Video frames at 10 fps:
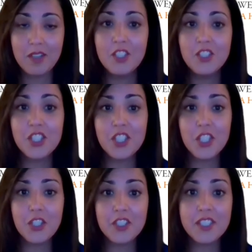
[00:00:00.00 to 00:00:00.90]

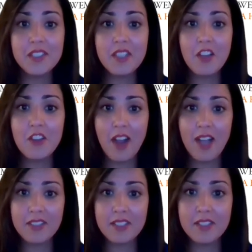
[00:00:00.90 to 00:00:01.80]
Securities and other
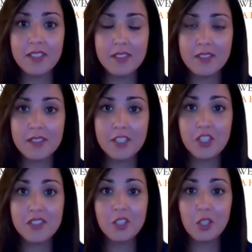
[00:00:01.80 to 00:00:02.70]
assets, such
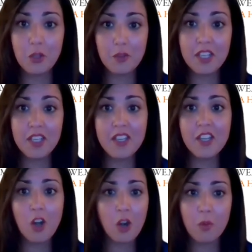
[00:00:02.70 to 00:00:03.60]
as clothing and
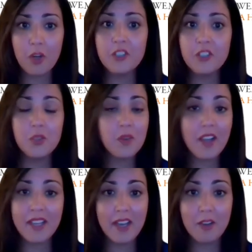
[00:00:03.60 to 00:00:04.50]
artwork, do not
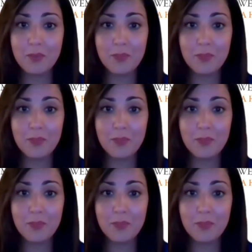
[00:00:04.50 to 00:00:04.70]
count.